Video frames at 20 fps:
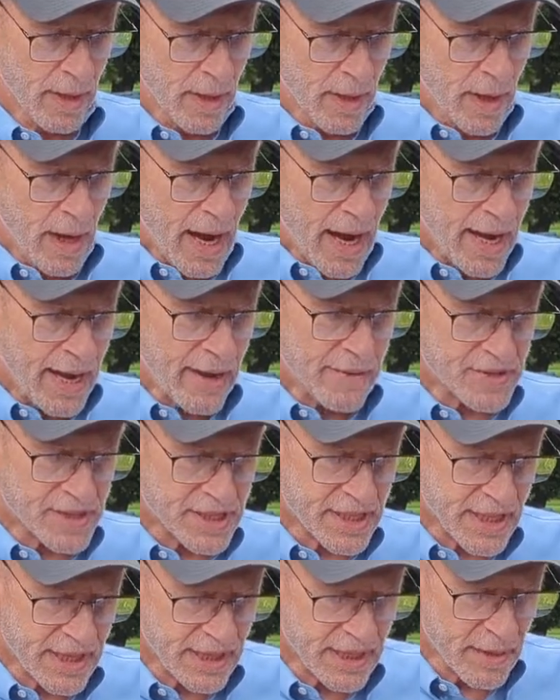with the spread
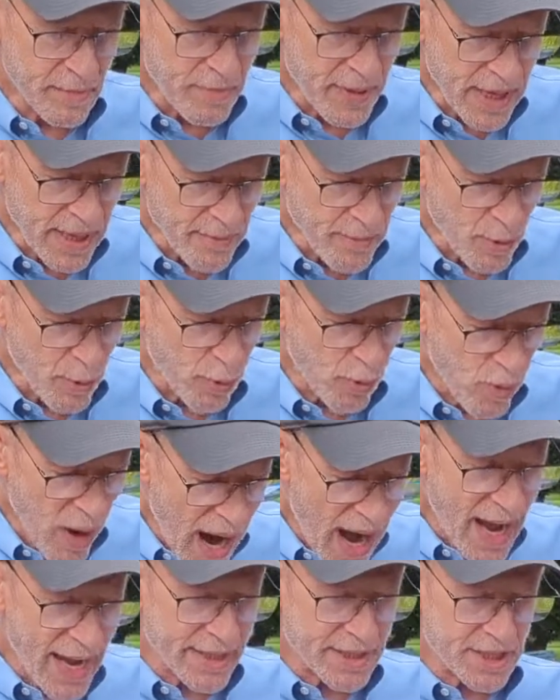of COVID.
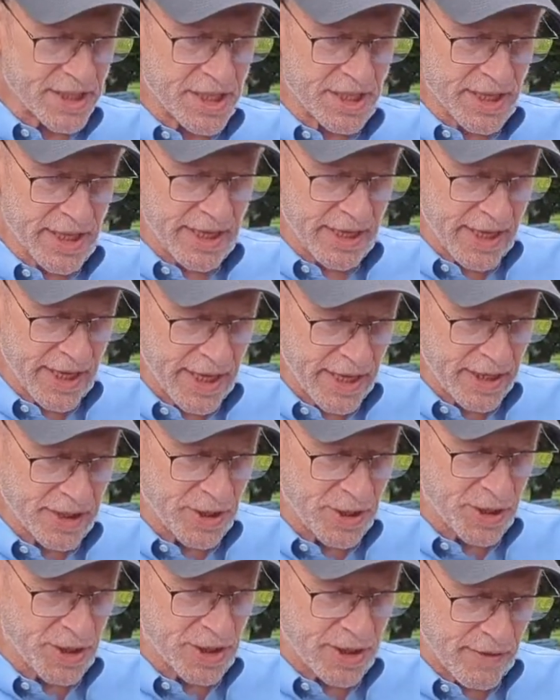I
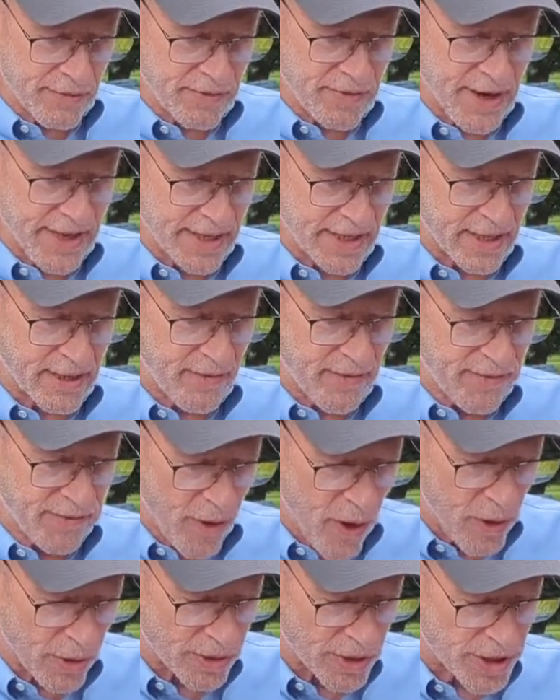have seen the
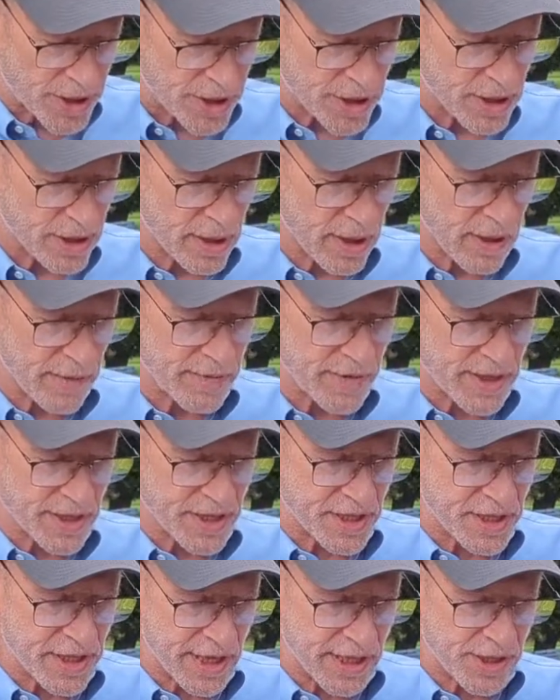people rise to the
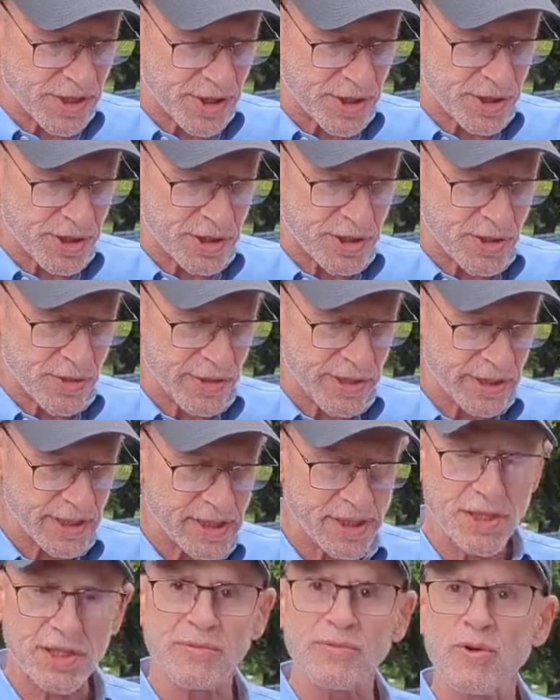occasion to
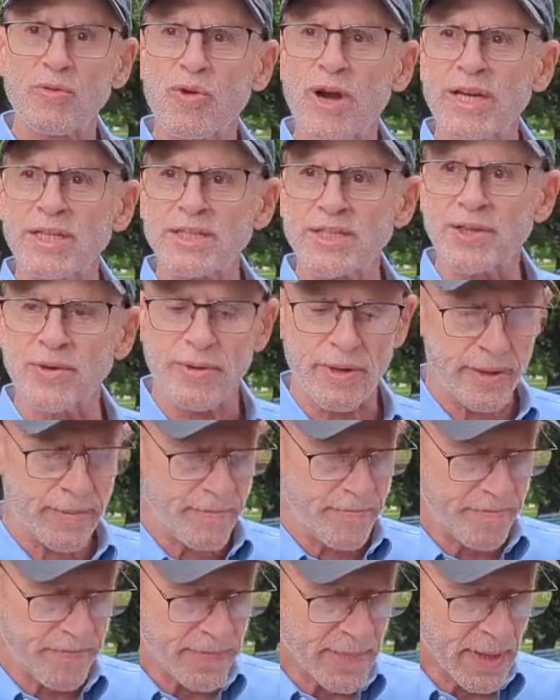fight the faults
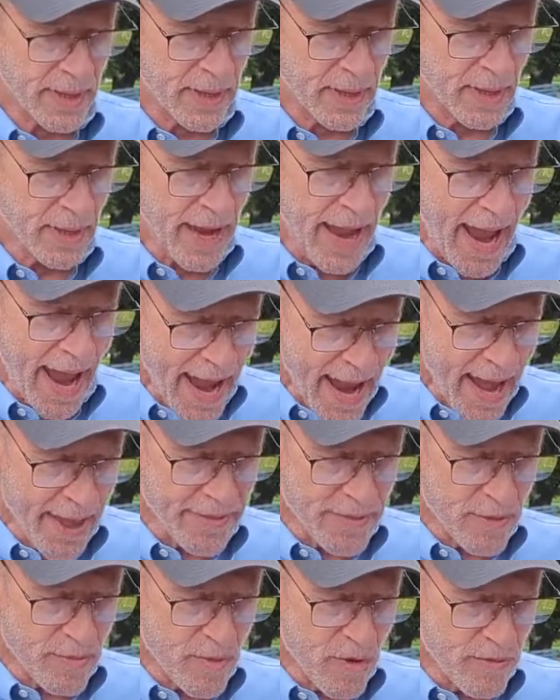of this nation
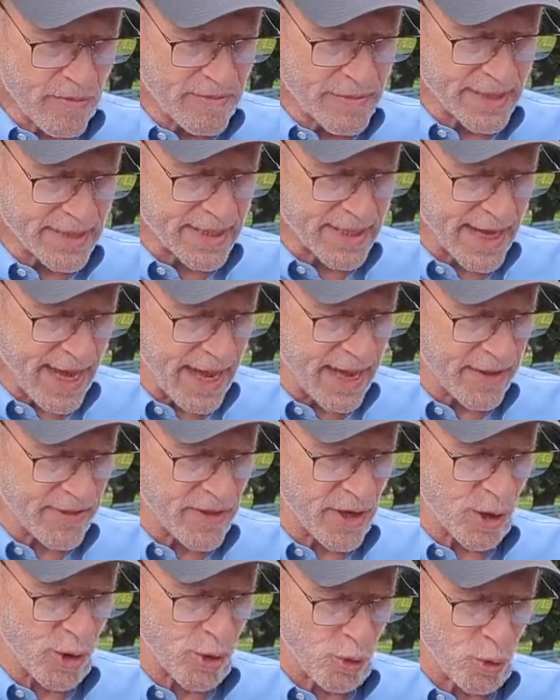during the civil
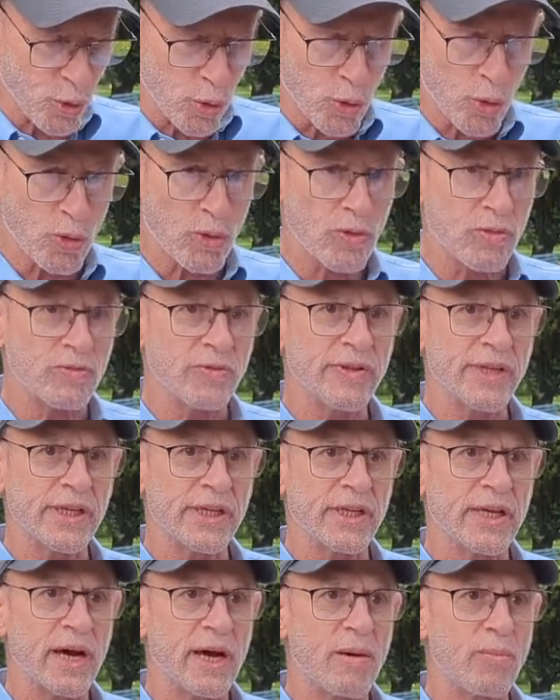rights era
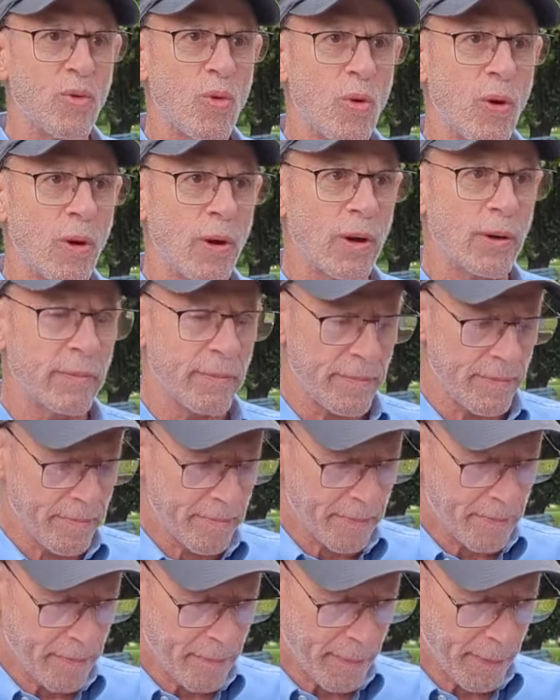and the movement
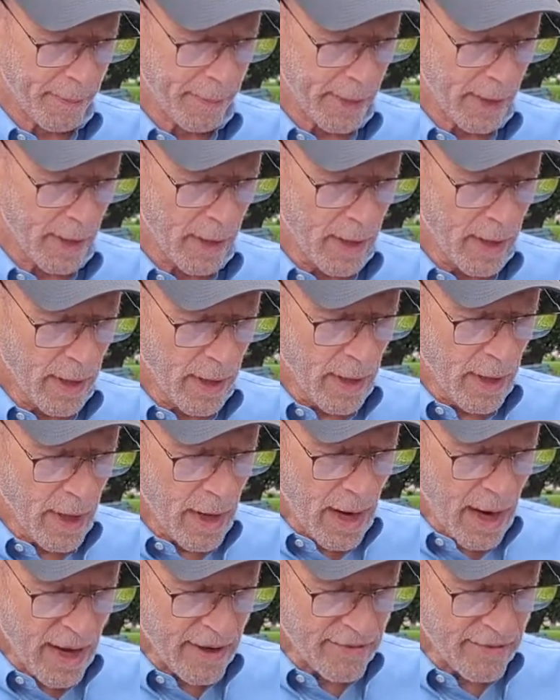to end the cruel